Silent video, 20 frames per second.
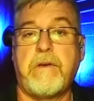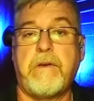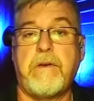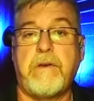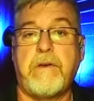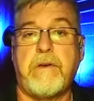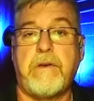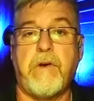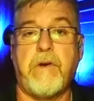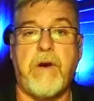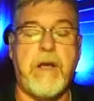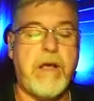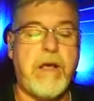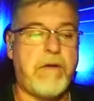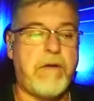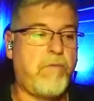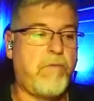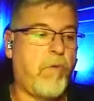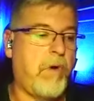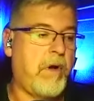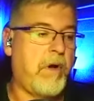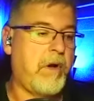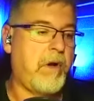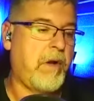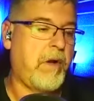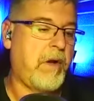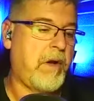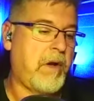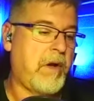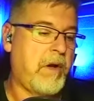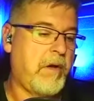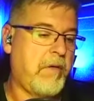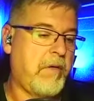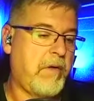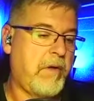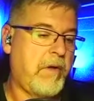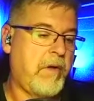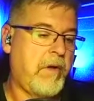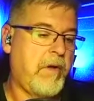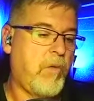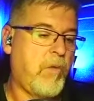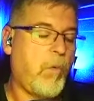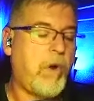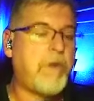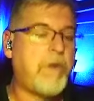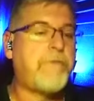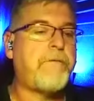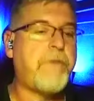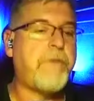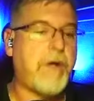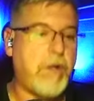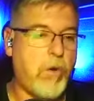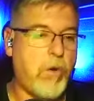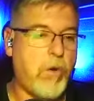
you know i had one uh, one fellow